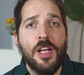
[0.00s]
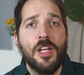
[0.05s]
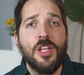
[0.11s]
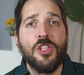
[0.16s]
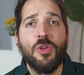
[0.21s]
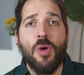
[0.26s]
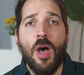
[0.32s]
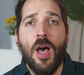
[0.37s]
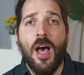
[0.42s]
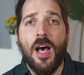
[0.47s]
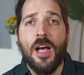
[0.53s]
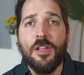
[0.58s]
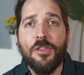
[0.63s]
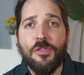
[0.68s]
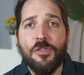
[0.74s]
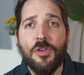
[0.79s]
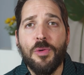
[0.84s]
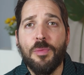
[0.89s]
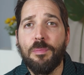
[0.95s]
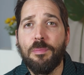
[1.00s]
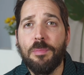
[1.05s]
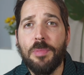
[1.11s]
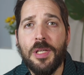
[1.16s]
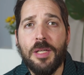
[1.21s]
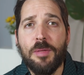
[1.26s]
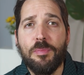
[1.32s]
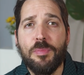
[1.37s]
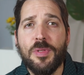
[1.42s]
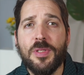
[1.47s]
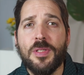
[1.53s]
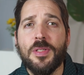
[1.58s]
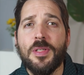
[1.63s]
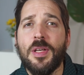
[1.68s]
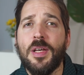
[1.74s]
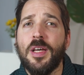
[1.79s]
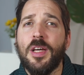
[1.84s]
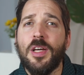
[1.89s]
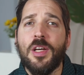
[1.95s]
So headphone peeps
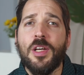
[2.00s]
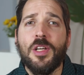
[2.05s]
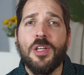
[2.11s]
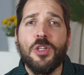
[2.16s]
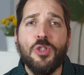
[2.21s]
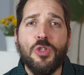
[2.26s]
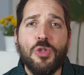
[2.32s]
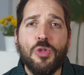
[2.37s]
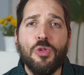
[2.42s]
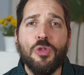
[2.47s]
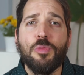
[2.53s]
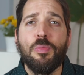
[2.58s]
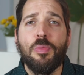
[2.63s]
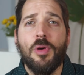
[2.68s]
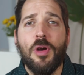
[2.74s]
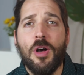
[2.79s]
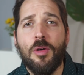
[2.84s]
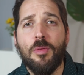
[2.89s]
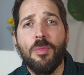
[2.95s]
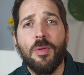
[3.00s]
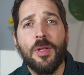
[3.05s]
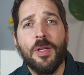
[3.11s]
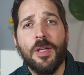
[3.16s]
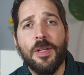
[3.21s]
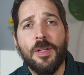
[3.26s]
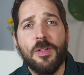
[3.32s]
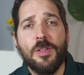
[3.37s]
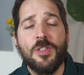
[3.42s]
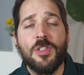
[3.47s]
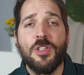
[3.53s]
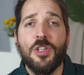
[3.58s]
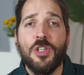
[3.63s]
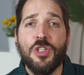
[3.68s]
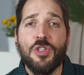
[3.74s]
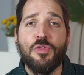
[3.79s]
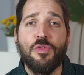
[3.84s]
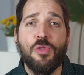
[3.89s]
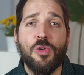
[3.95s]
should probably
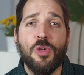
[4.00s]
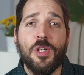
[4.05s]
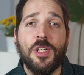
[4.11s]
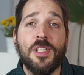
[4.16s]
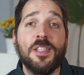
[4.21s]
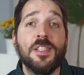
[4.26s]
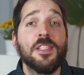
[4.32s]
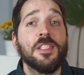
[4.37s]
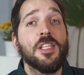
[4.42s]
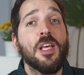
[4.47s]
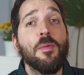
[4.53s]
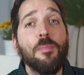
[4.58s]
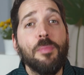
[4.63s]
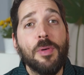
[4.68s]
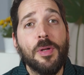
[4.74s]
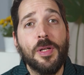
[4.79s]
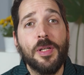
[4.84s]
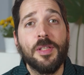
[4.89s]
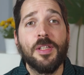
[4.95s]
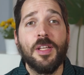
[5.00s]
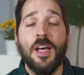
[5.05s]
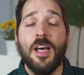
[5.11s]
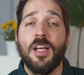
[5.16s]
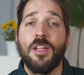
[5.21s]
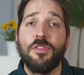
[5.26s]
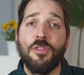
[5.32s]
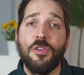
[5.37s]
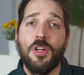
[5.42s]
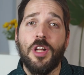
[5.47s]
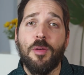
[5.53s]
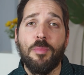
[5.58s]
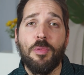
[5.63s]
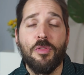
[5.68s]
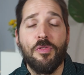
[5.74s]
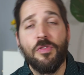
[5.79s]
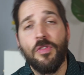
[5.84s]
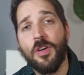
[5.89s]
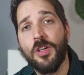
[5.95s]
search for a separate headphone
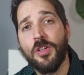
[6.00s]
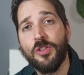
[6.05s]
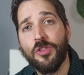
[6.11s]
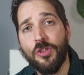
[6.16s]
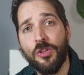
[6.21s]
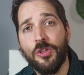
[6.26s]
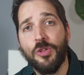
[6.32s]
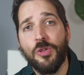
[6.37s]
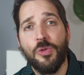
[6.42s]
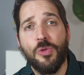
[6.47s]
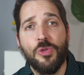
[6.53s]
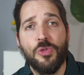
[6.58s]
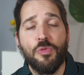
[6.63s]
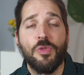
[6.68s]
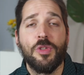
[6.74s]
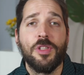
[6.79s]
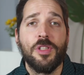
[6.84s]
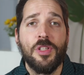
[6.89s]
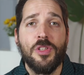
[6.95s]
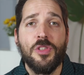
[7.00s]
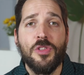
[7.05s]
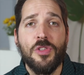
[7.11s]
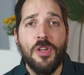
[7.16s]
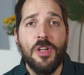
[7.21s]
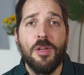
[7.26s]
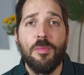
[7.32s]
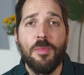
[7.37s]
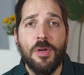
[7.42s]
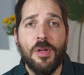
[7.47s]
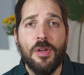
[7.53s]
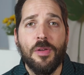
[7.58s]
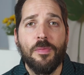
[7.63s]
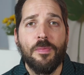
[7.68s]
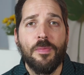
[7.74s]
amplifier to use with this streamer.